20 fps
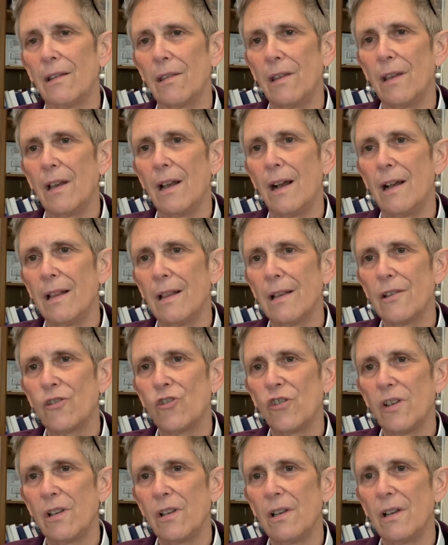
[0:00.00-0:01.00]

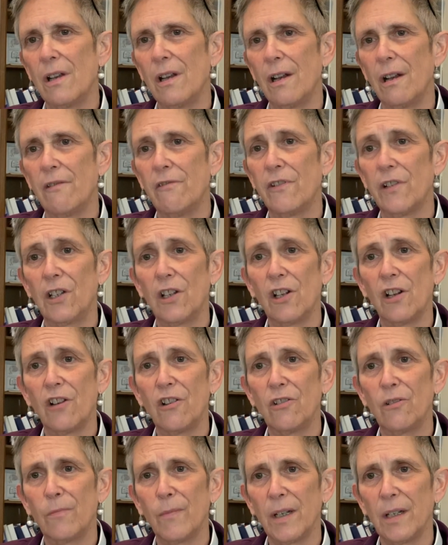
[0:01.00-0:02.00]
theology of
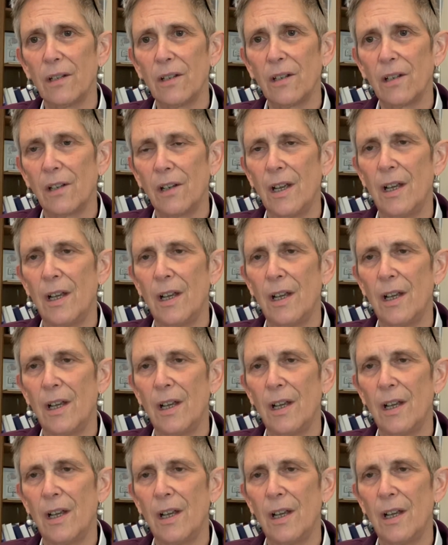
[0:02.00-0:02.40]
atonement.